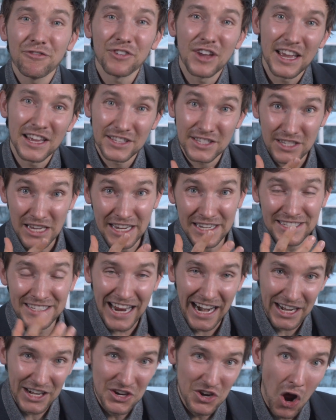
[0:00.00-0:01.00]
it's a
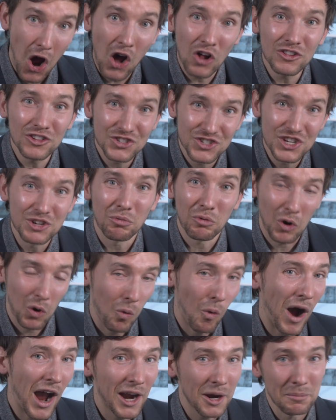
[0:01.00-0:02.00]
technology
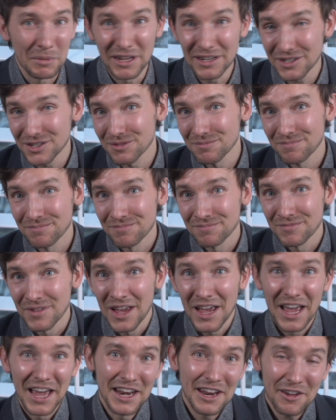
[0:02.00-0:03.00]
requirement,
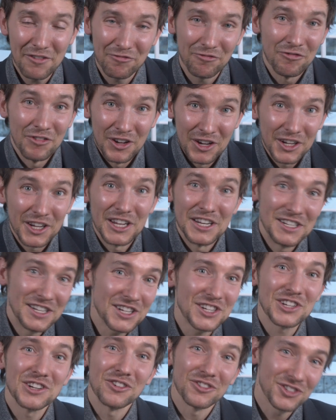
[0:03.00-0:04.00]
and if
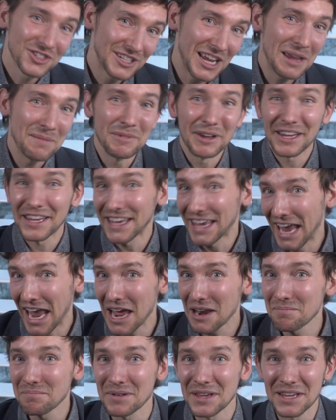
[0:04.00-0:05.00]
conditional statement
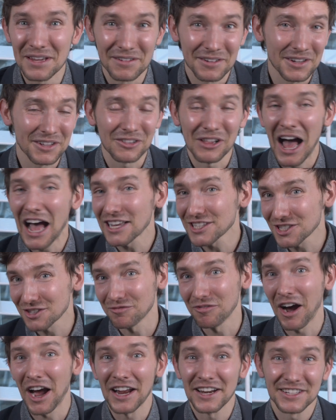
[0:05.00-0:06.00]
can be
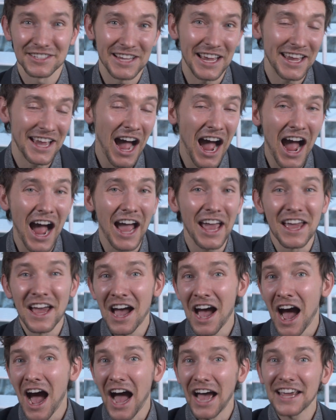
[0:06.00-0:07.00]
classified as AI,
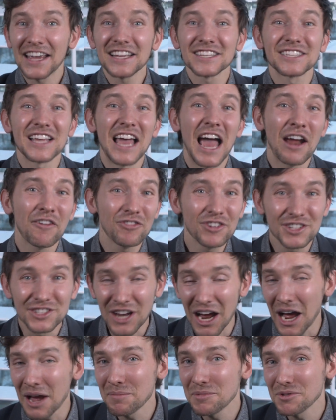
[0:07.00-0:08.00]
I guess every
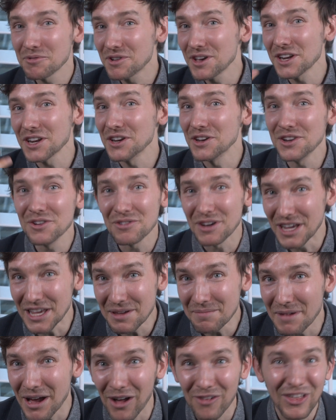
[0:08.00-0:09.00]
time you get a new
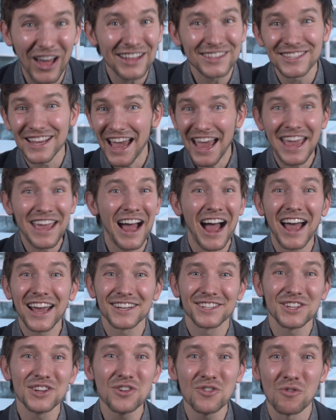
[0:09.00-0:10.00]
email, that's AI
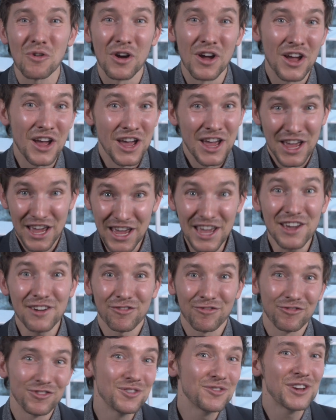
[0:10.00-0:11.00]
too.
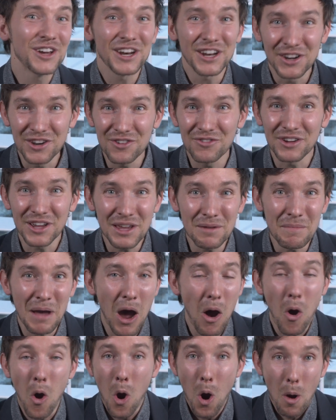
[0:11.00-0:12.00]
If you get a new
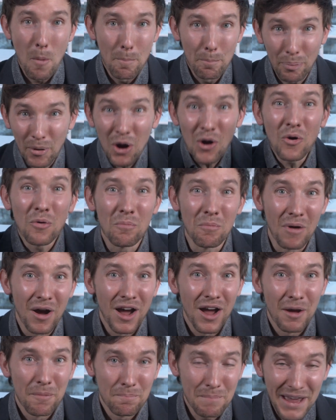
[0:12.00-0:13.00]
email, boom,
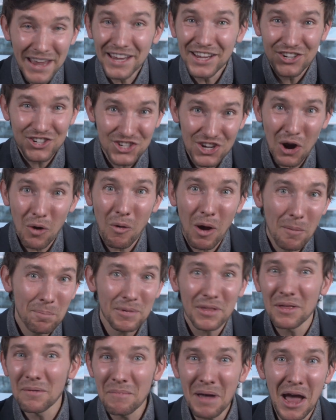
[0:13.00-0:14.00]
make it show up
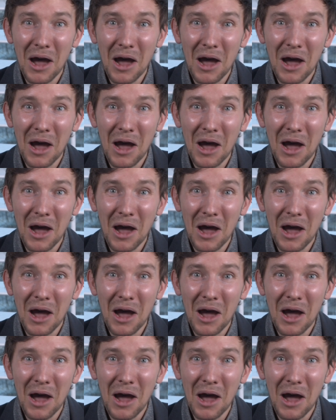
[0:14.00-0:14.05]
in the